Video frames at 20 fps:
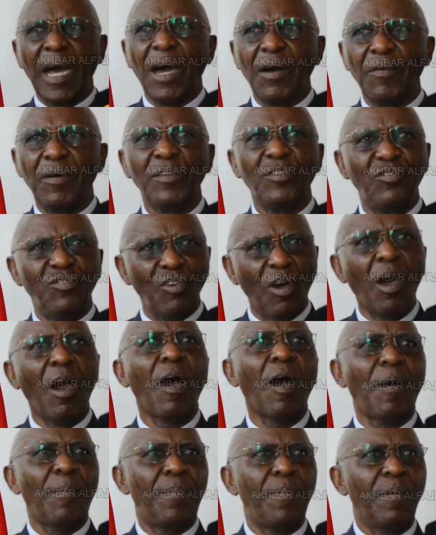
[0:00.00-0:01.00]
our
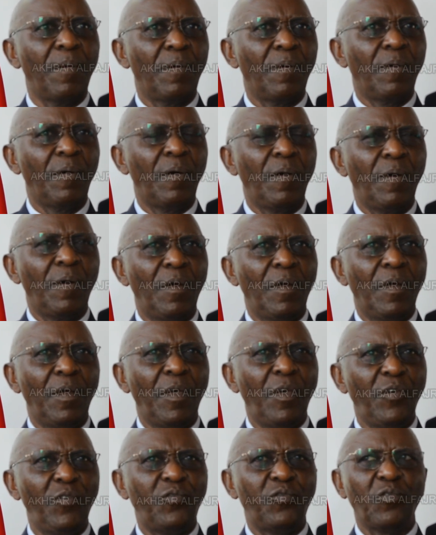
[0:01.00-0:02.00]
job
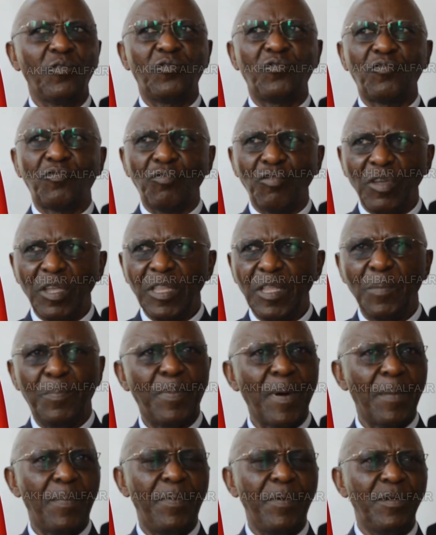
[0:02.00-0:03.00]
is to train the
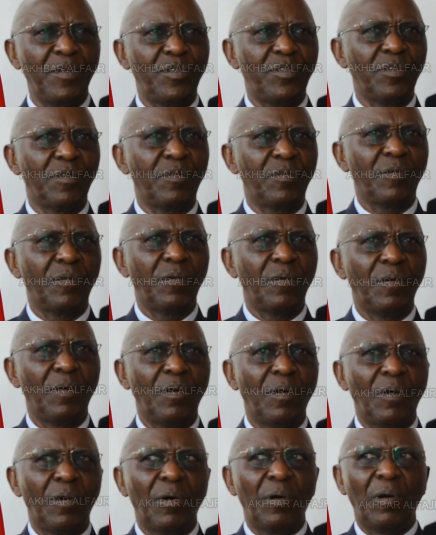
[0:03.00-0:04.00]
population,
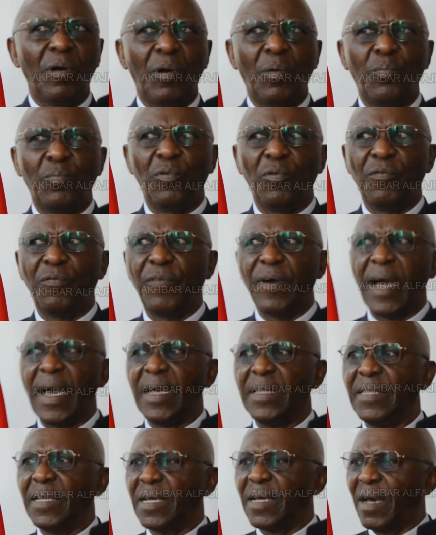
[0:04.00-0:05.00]

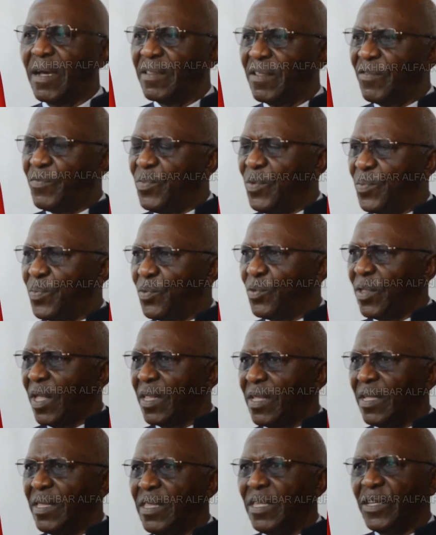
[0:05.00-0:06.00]
provide the kind of people that
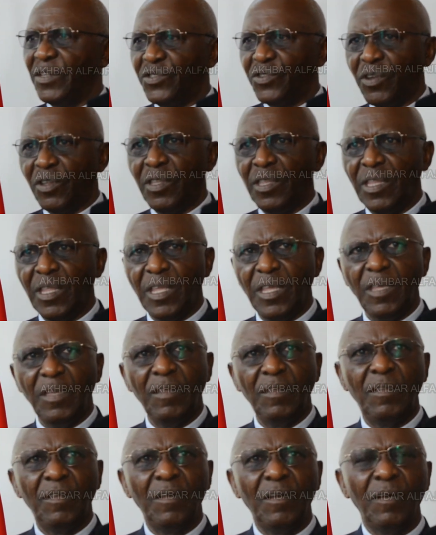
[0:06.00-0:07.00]
a nation
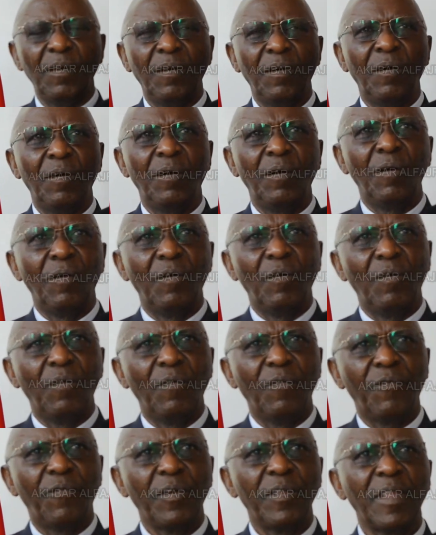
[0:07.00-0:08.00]
needs
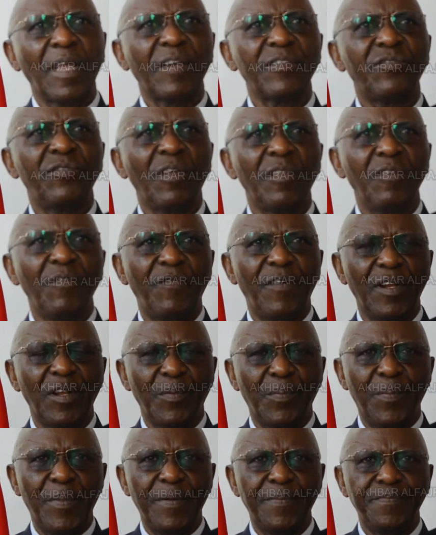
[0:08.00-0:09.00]
for national
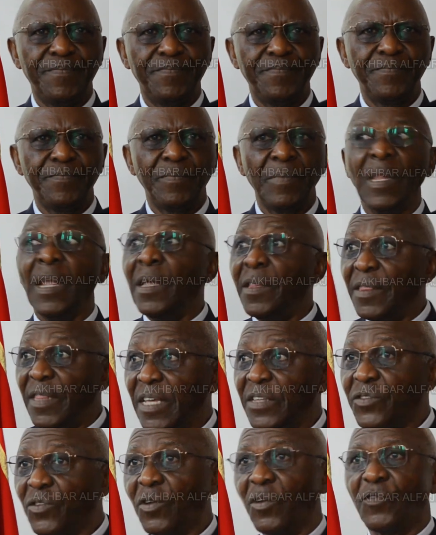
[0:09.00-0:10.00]
development.
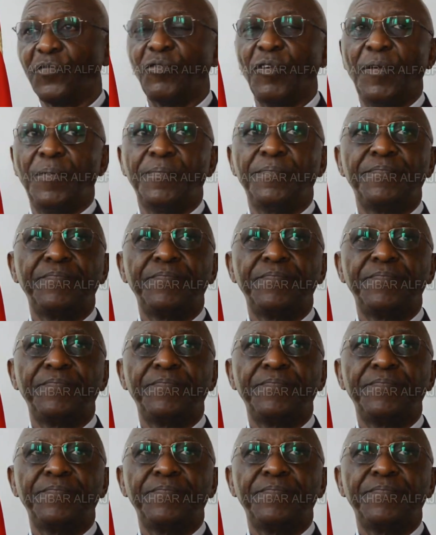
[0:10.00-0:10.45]
This country